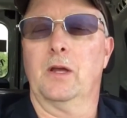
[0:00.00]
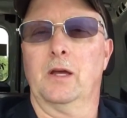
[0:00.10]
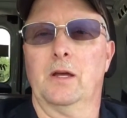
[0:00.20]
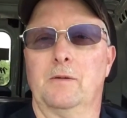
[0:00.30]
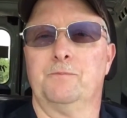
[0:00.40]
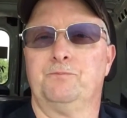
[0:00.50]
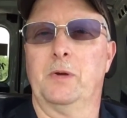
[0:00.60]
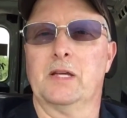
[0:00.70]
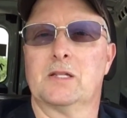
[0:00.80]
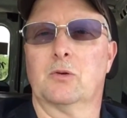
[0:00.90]
And
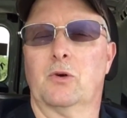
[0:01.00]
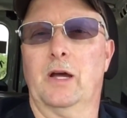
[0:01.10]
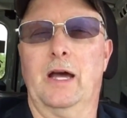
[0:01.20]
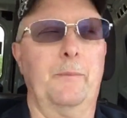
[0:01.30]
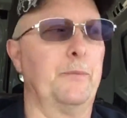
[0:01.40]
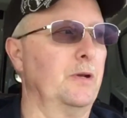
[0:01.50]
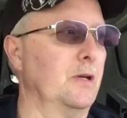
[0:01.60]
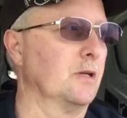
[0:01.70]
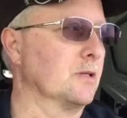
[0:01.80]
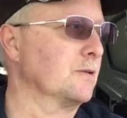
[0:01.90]
basically what happened
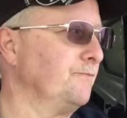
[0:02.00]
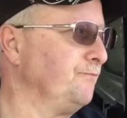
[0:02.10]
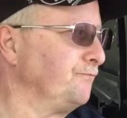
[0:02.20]
is